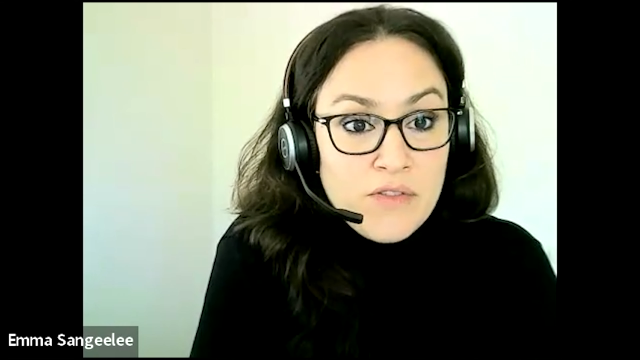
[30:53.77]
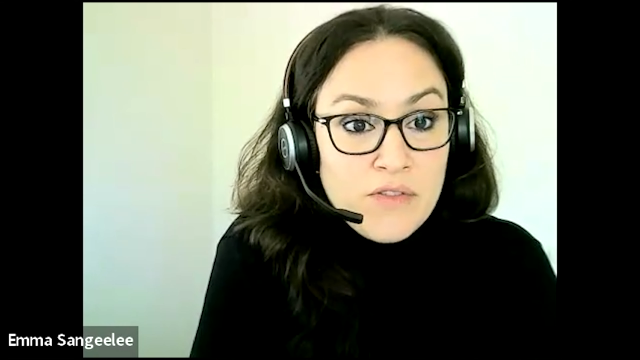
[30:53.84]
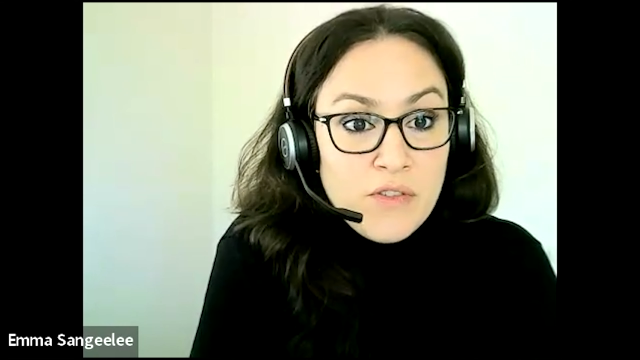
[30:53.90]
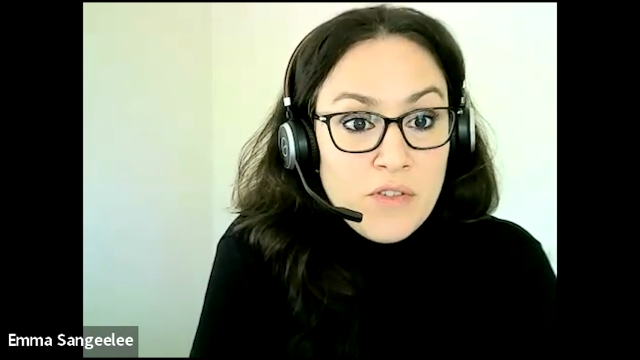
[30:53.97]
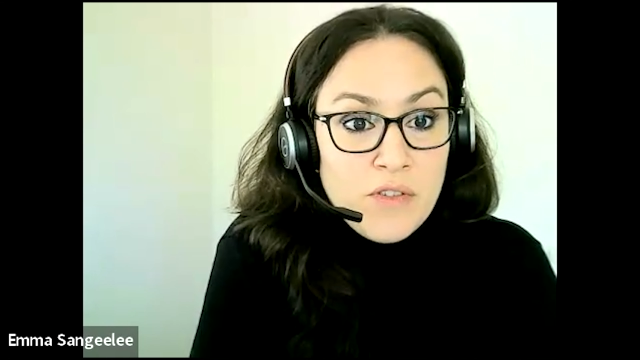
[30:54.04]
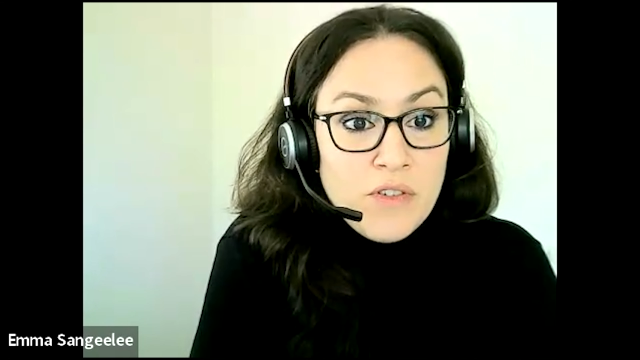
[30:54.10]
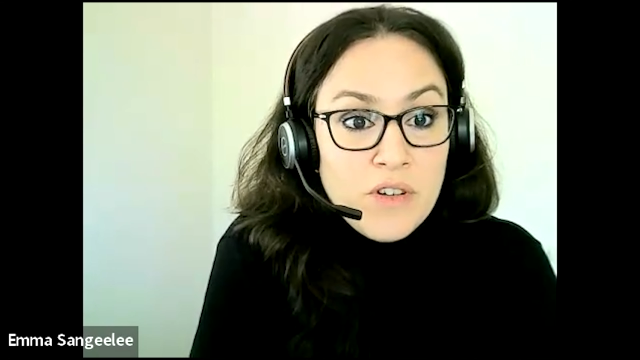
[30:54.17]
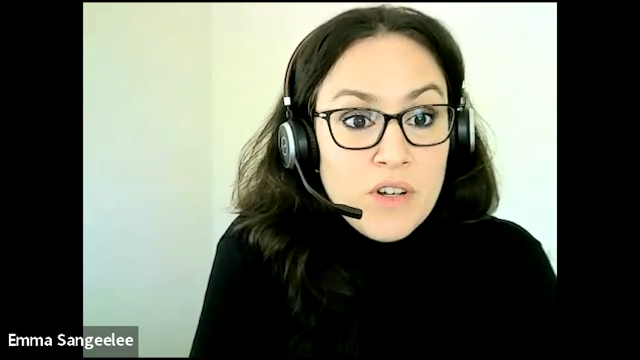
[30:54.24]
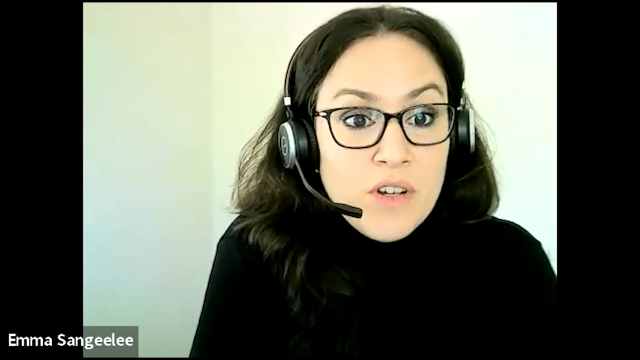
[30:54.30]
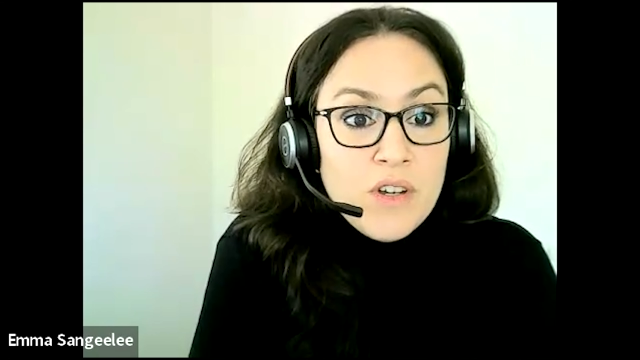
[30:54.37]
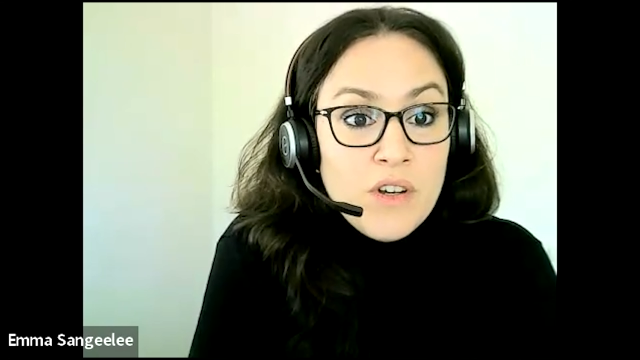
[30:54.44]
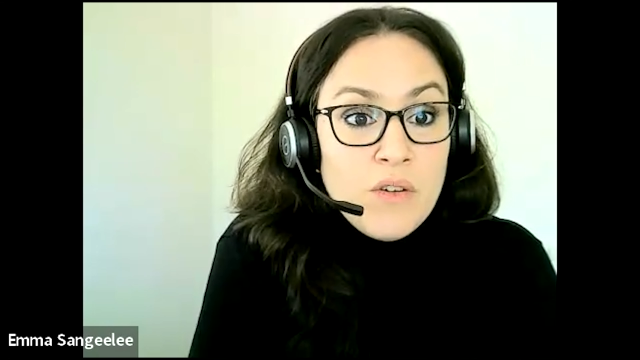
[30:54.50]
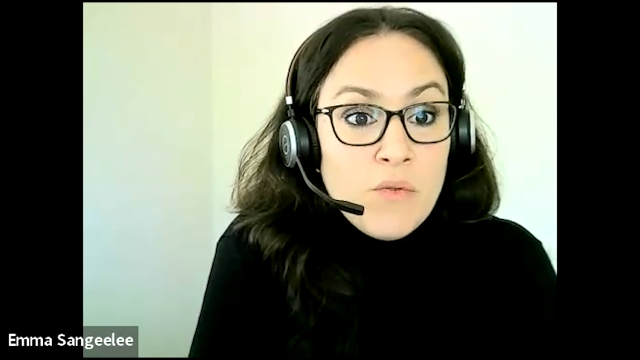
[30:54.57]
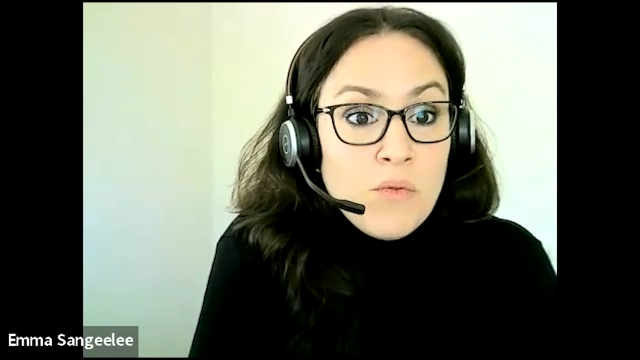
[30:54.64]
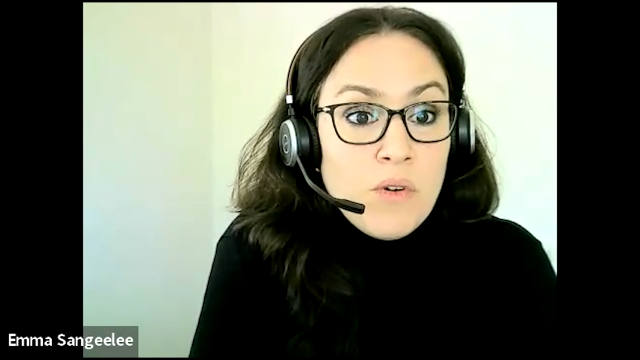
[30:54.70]
for
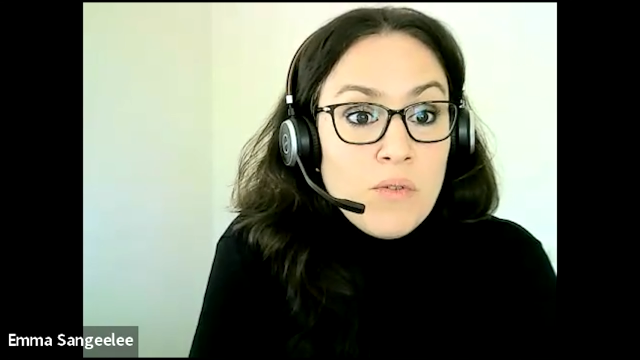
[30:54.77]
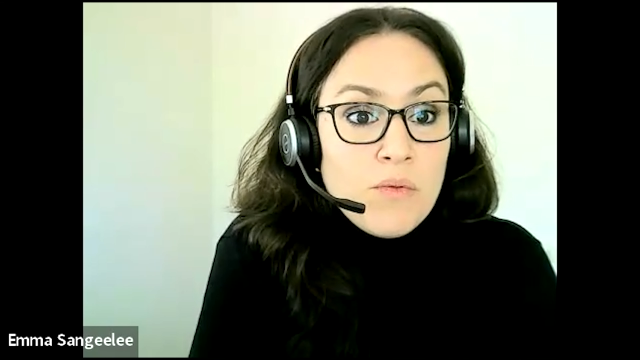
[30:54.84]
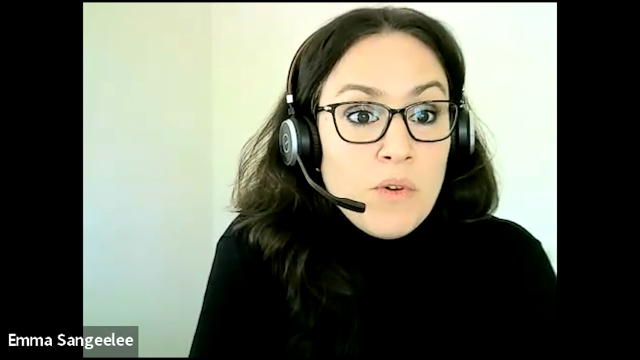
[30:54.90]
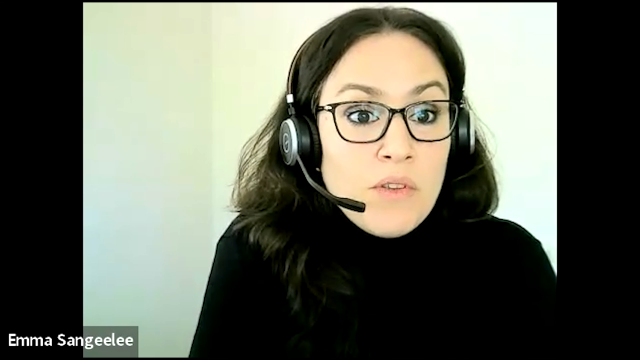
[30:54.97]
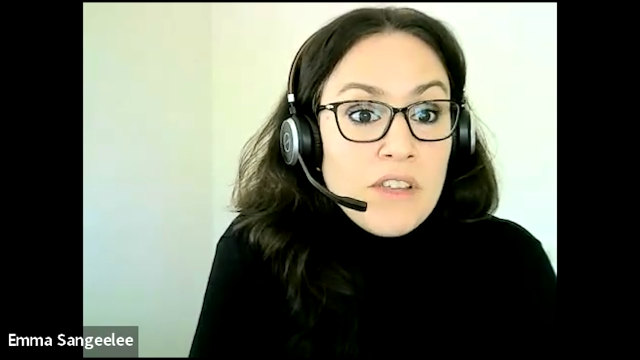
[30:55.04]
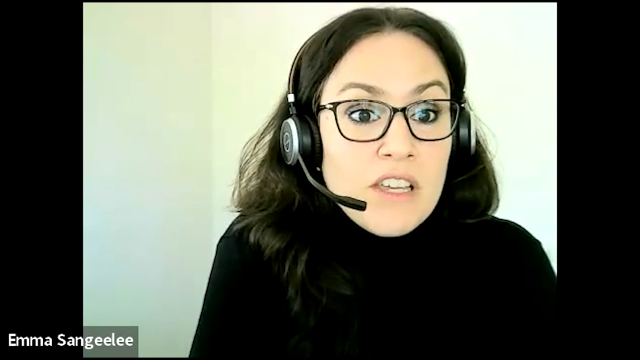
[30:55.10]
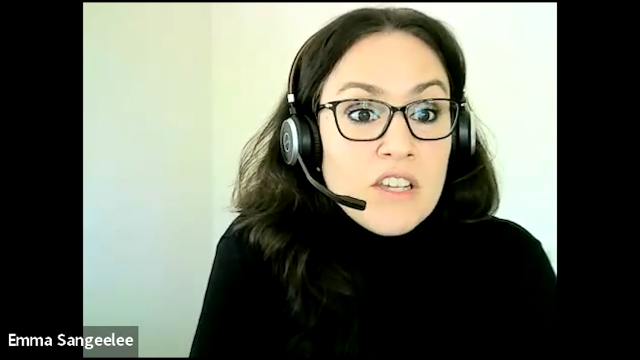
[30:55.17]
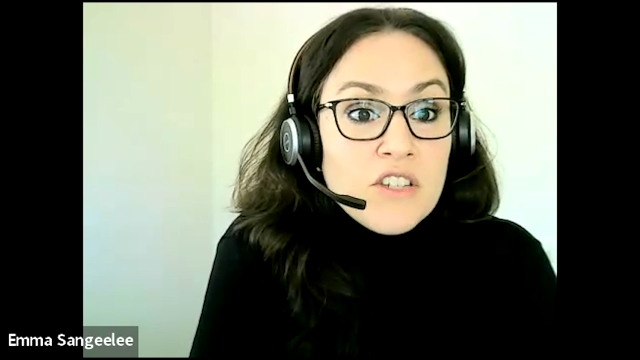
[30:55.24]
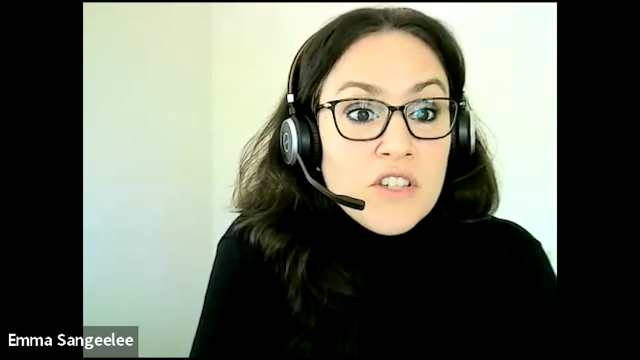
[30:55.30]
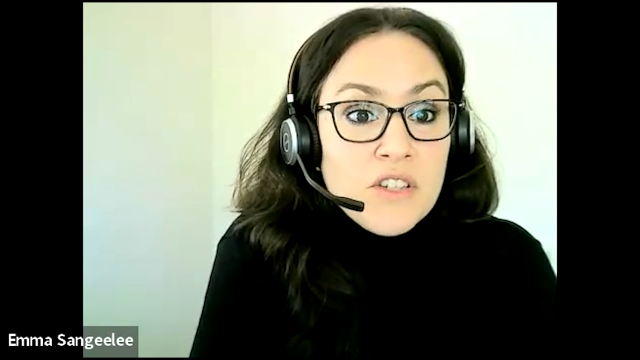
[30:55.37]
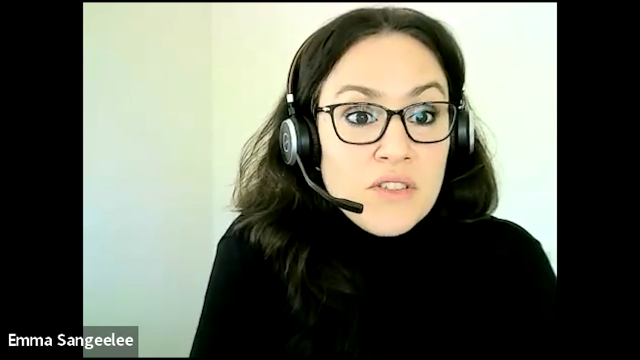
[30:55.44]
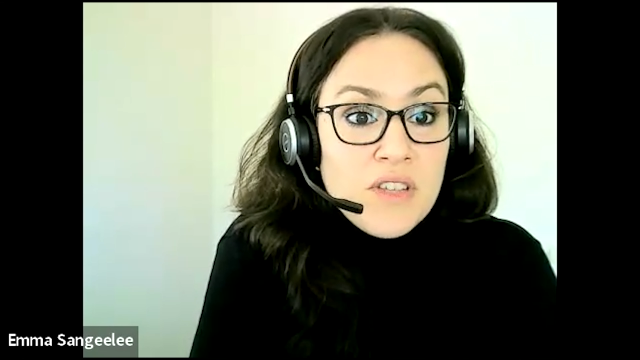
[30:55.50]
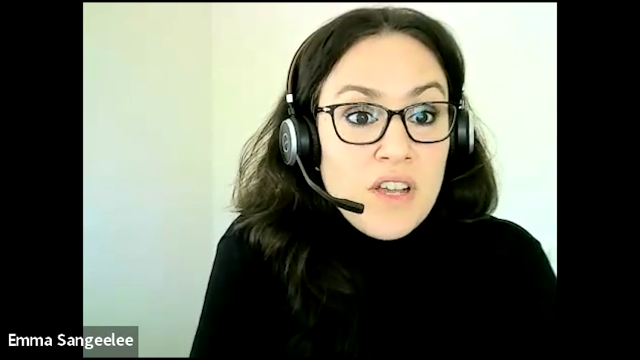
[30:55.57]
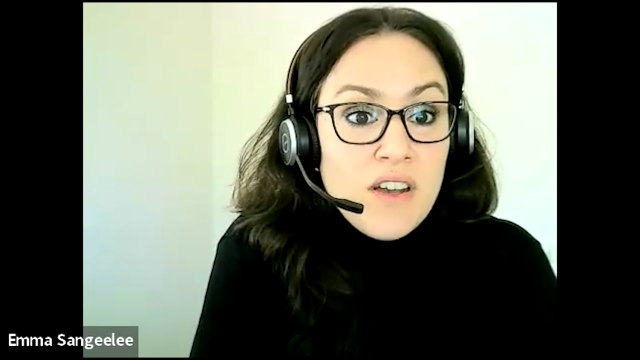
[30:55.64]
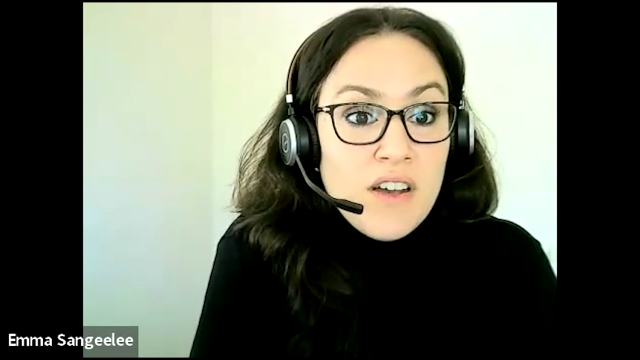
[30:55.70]
what the
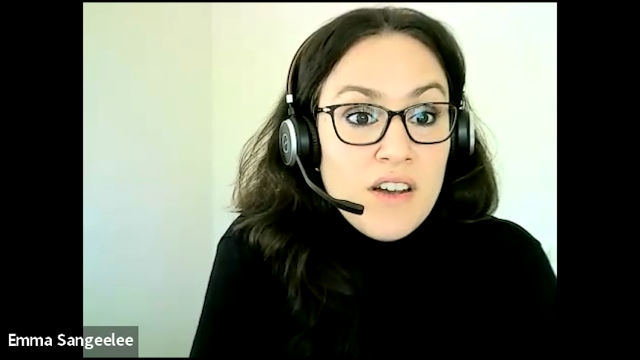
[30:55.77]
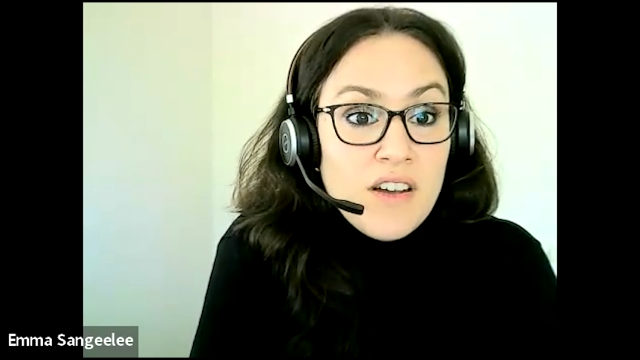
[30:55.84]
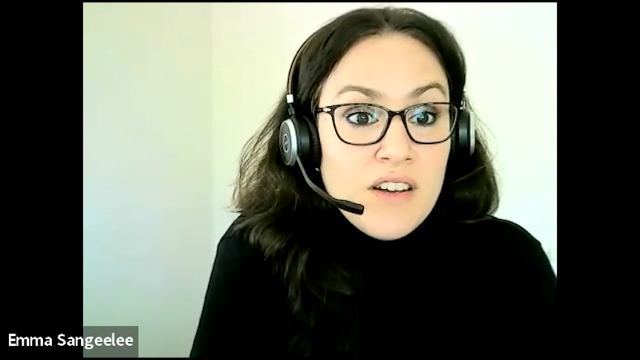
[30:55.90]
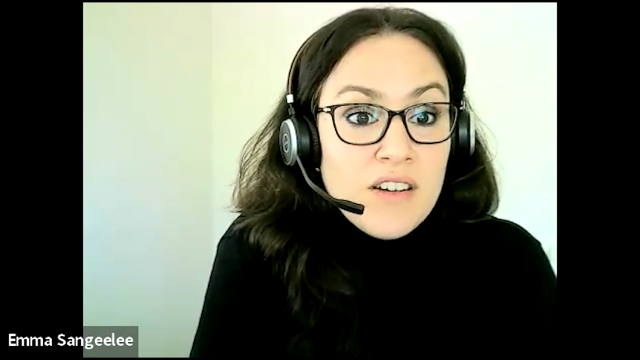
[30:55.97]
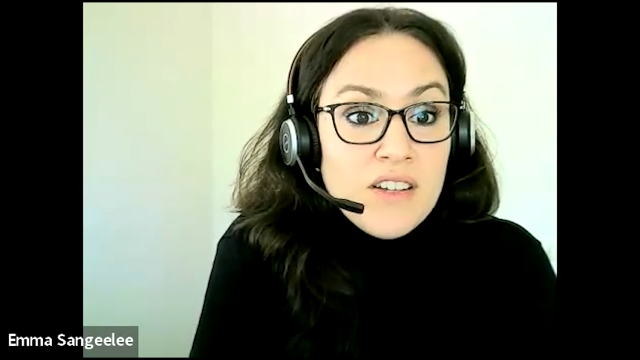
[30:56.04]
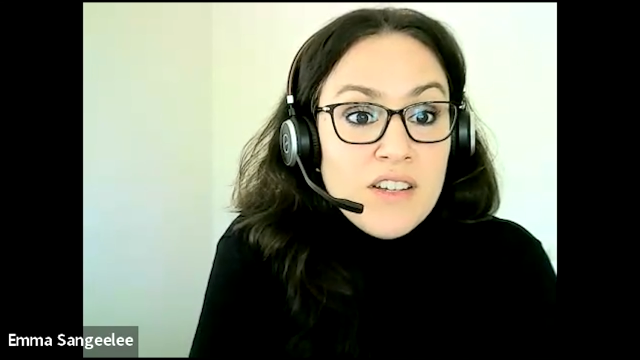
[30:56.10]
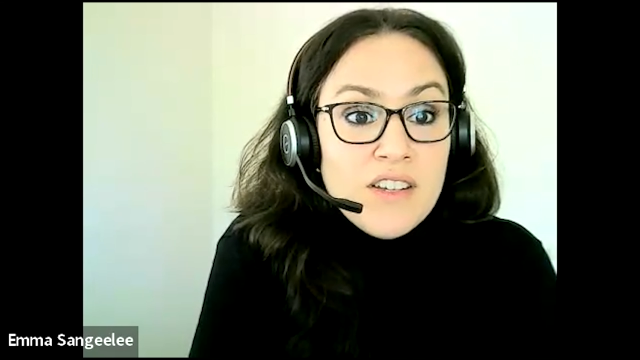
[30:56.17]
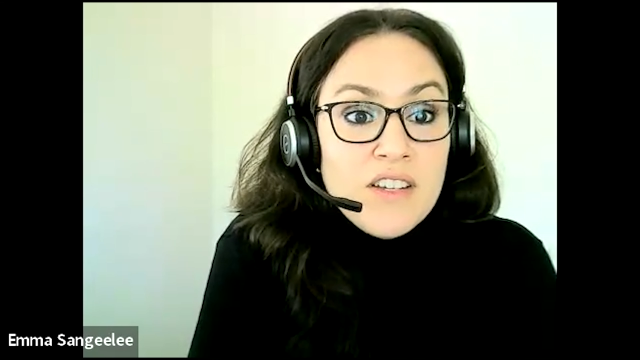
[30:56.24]
issues are.